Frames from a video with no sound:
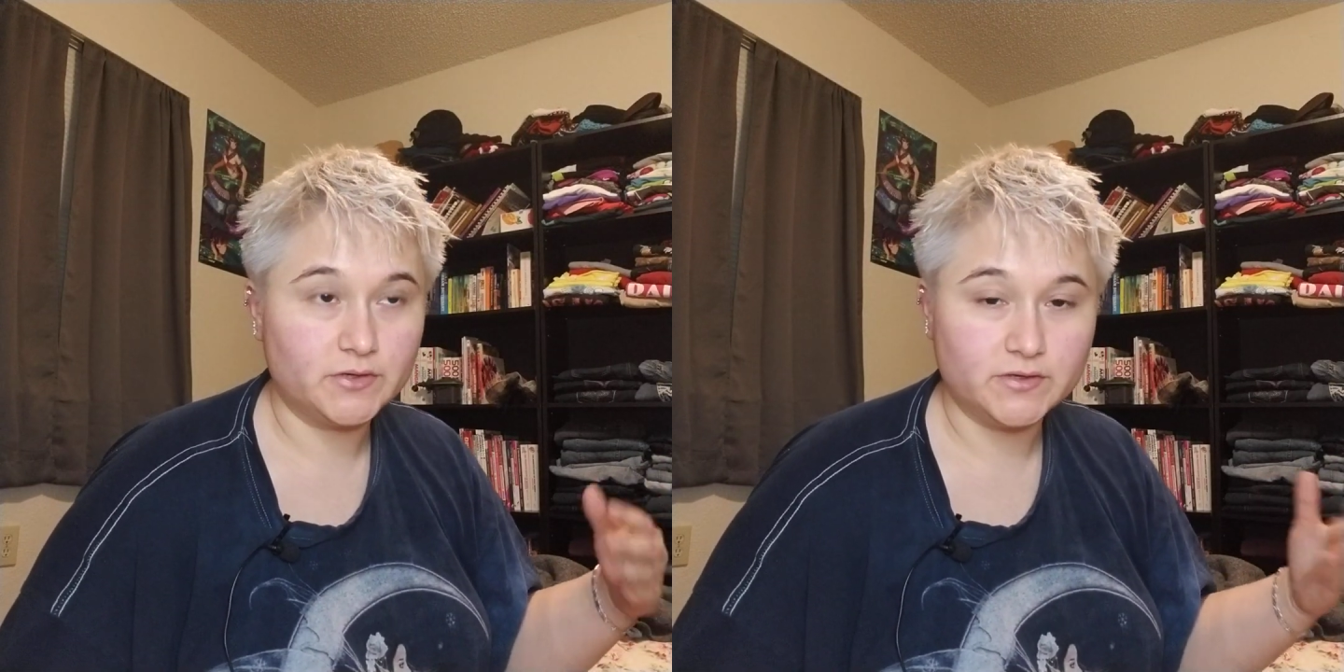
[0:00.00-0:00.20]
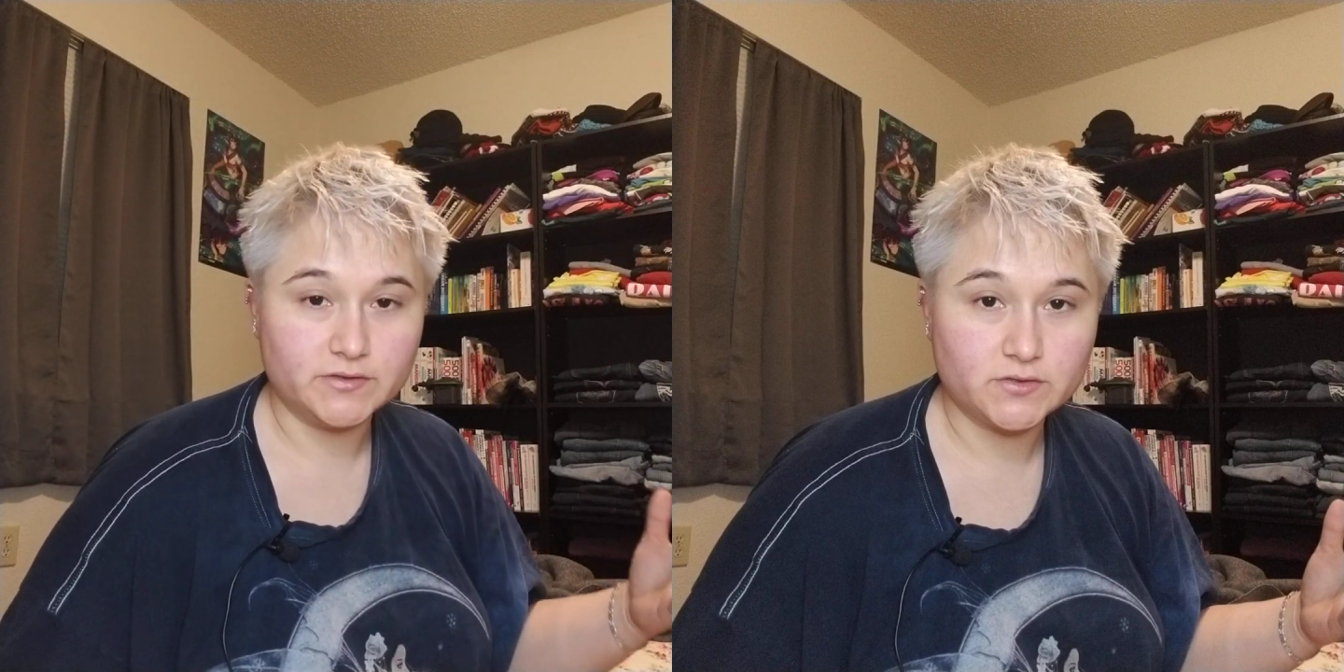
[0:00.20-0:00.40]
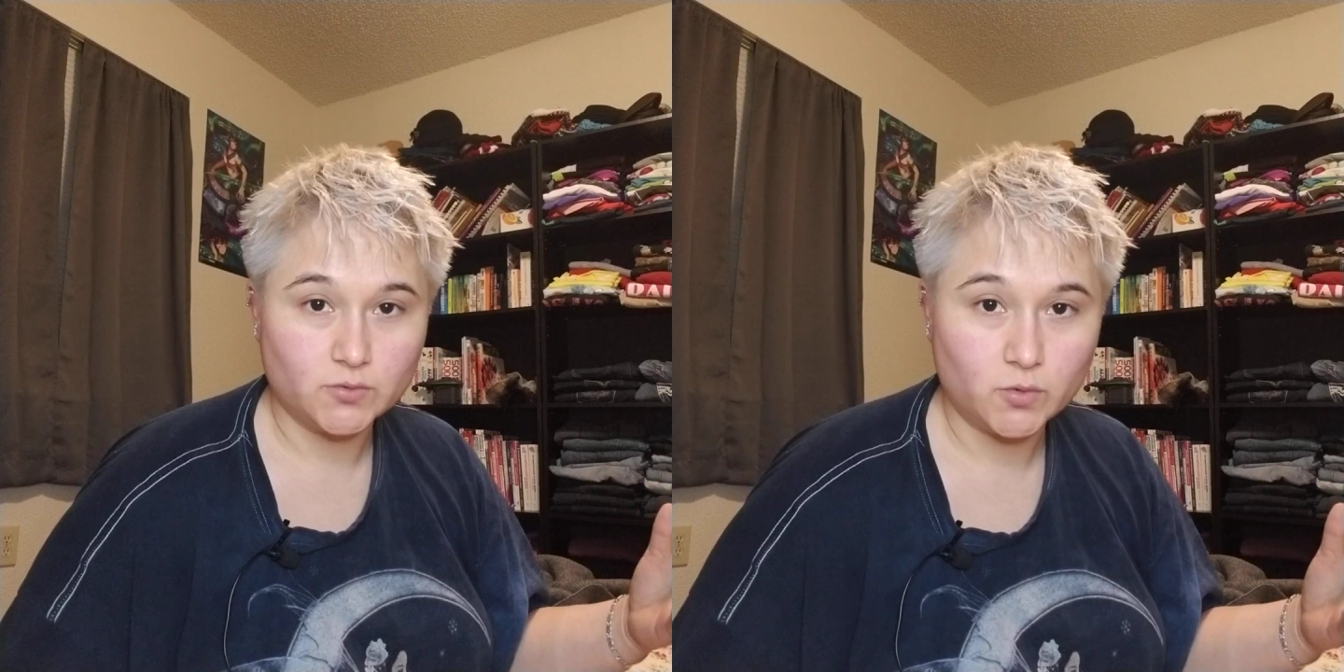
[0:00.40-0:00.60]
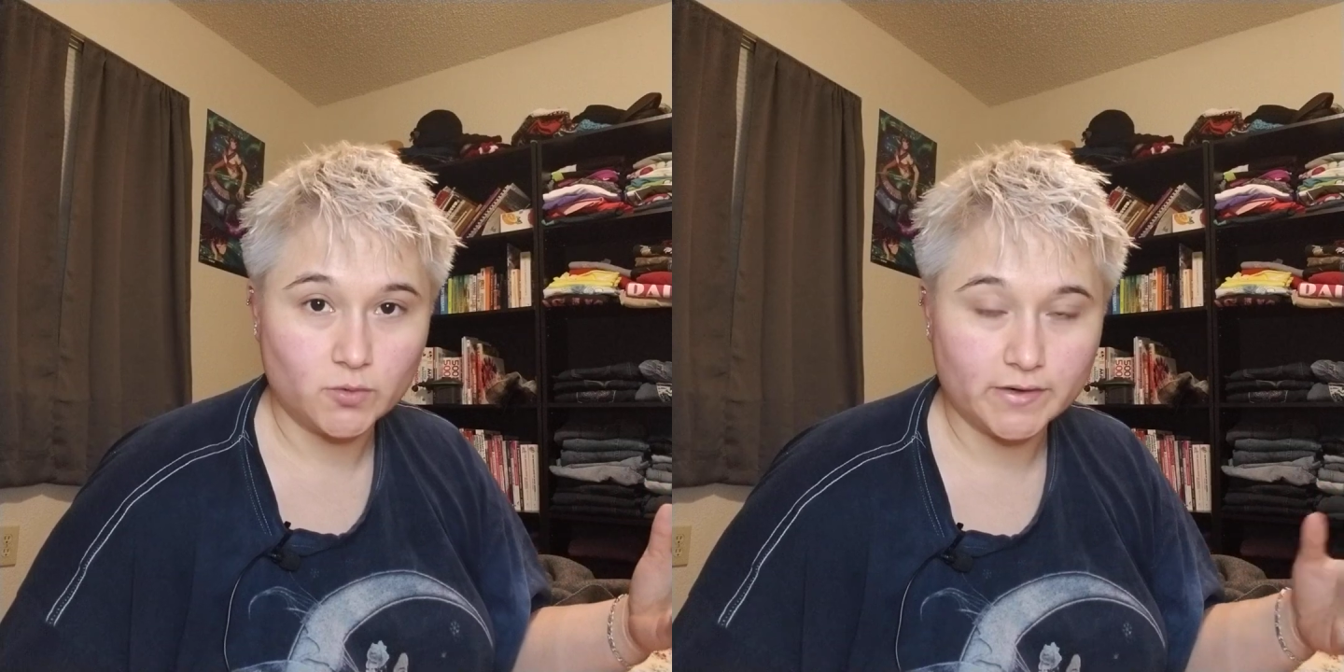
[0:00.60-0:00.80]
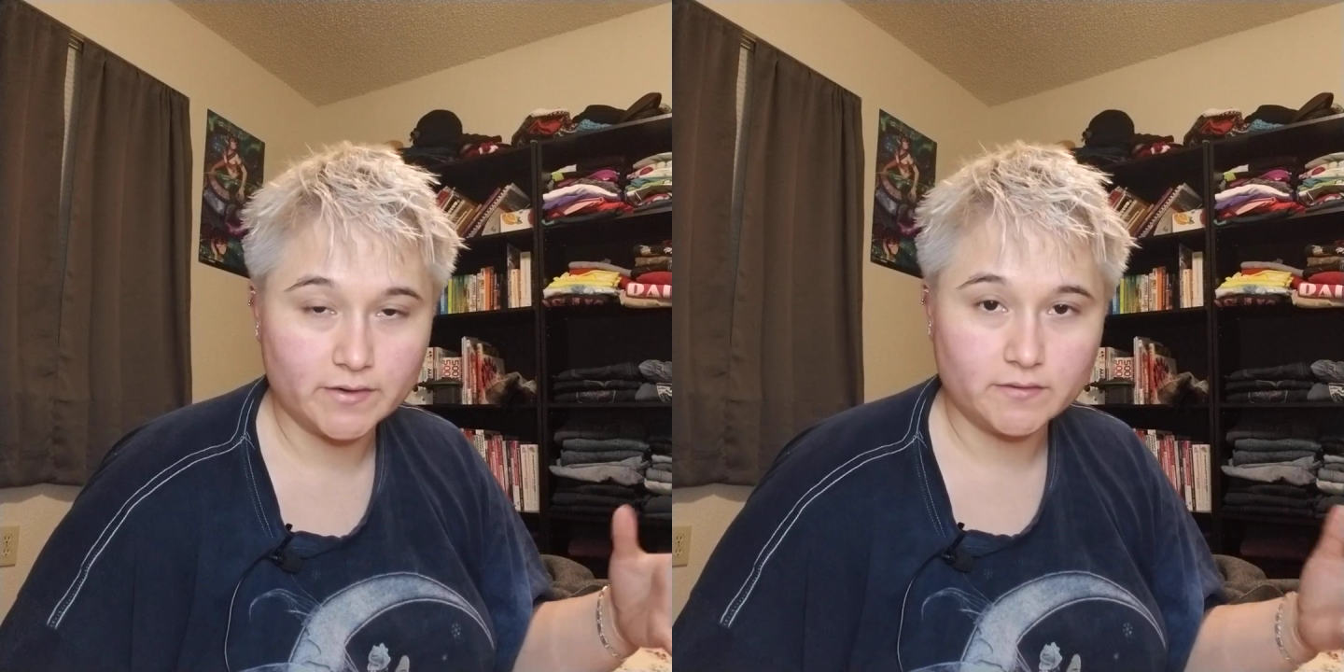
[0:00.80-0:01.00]
his
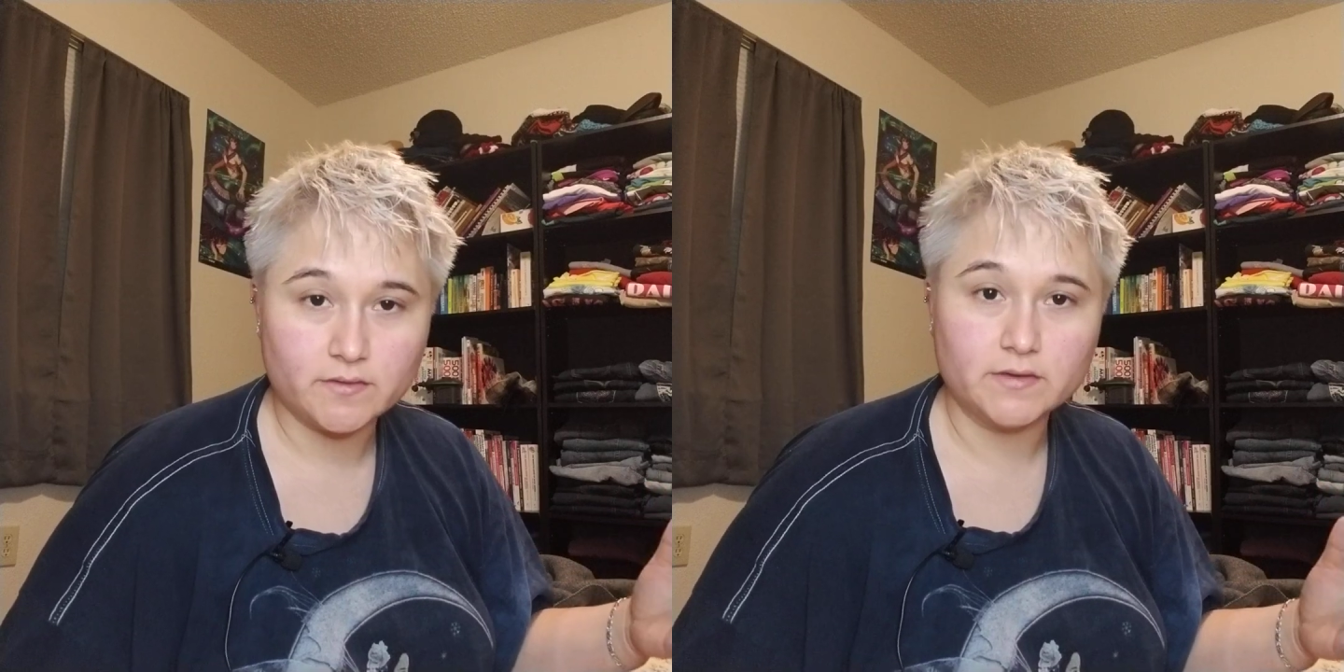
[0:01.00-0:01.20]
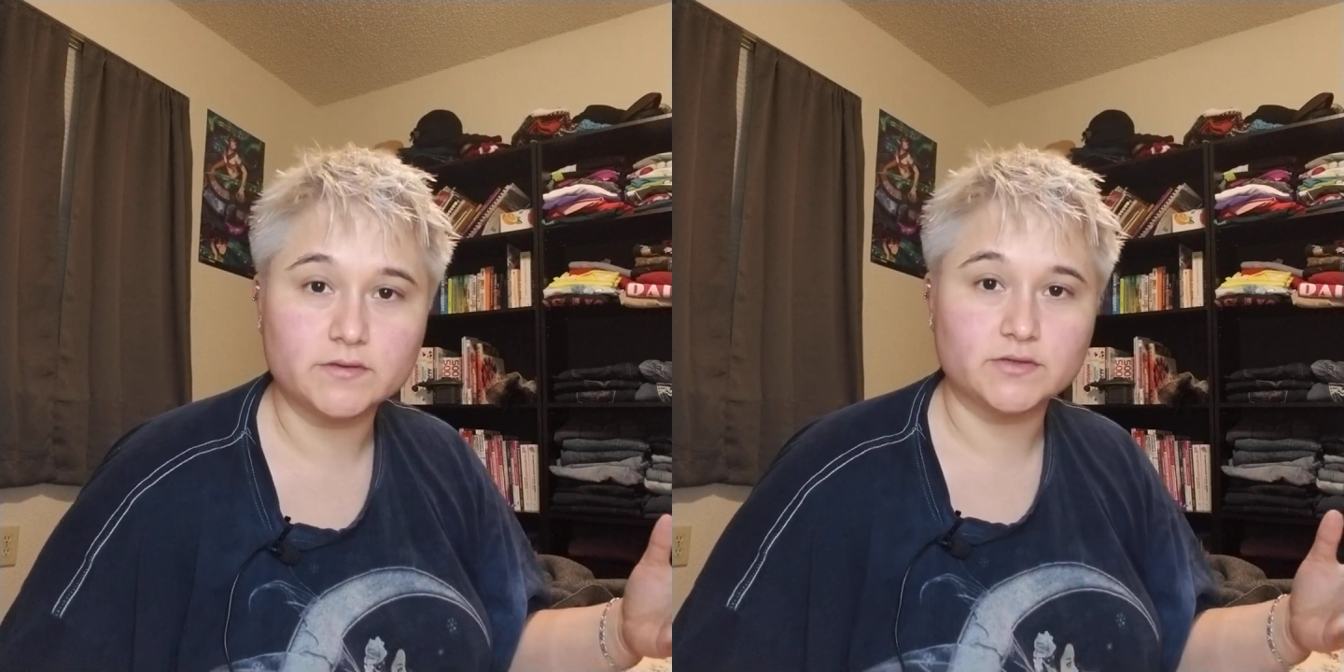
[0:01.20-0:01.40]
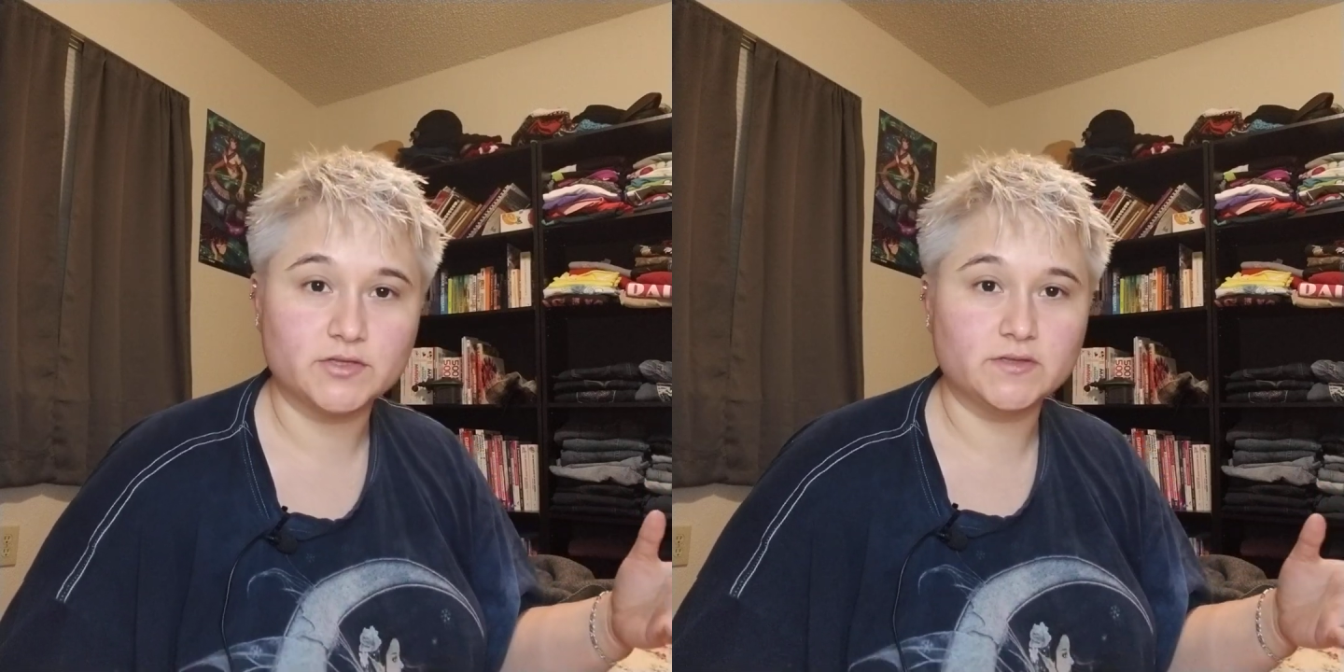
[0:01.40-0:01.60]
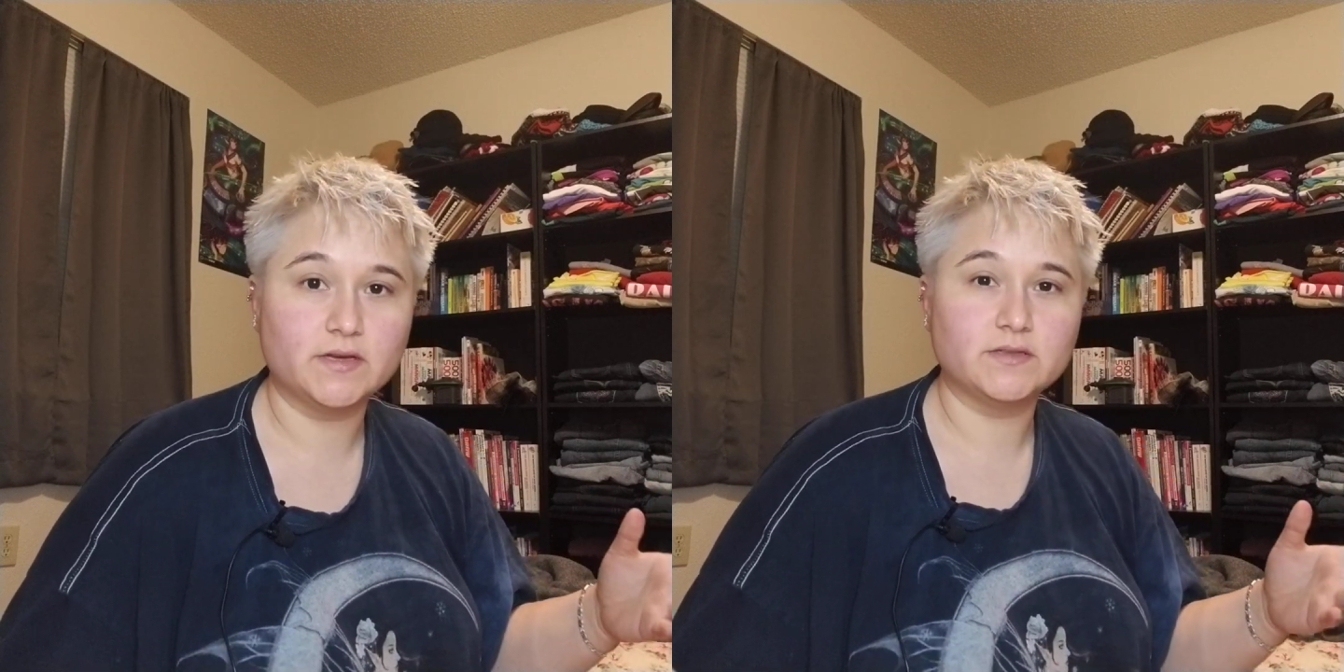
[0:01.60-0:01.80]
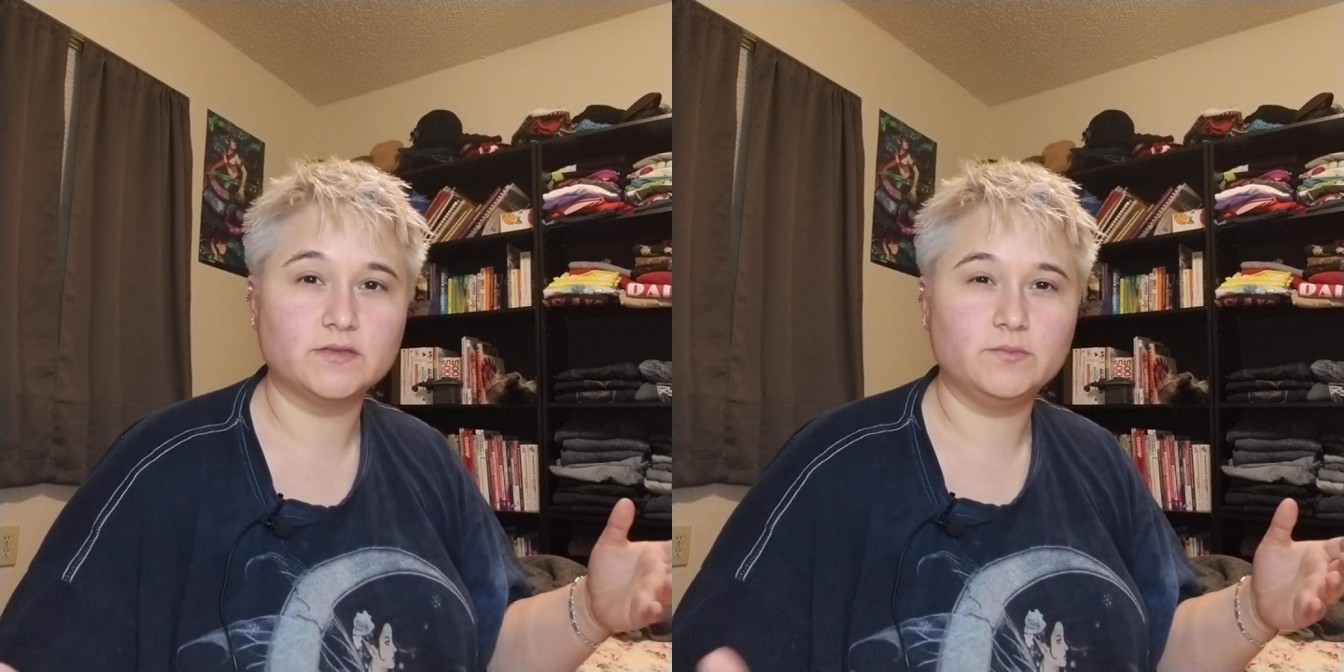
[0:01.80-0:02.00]
story and things such as
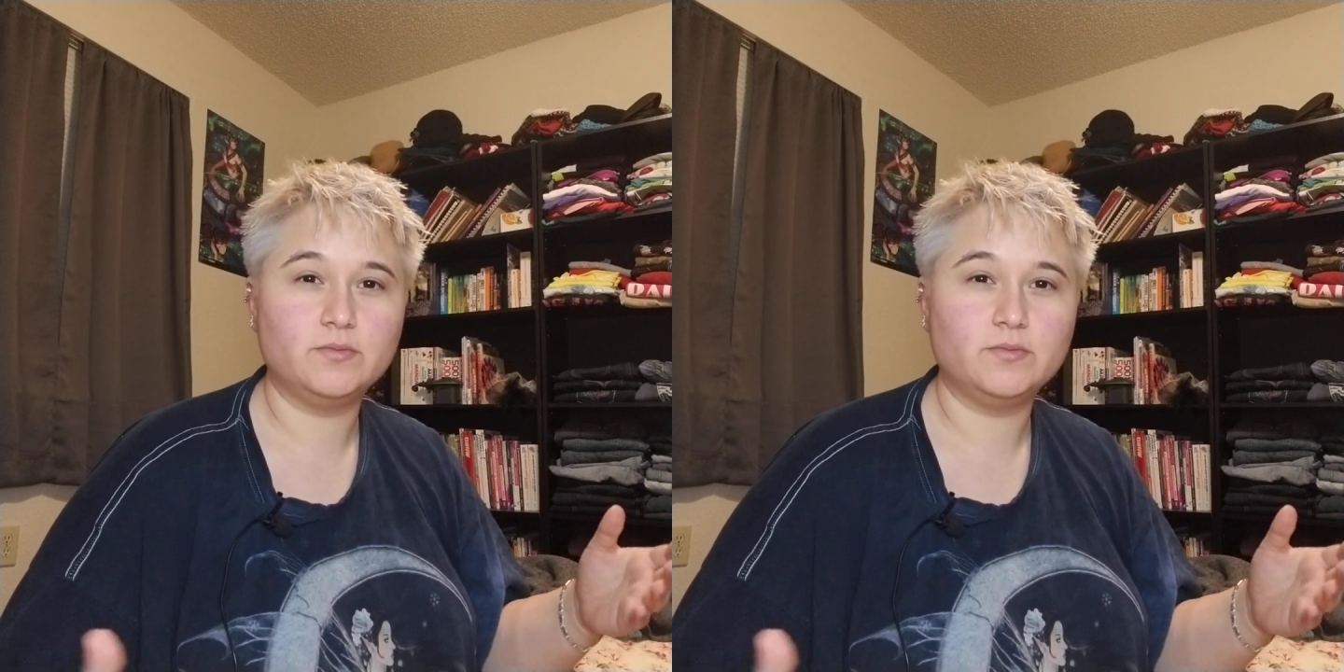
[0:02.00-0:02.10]
that, to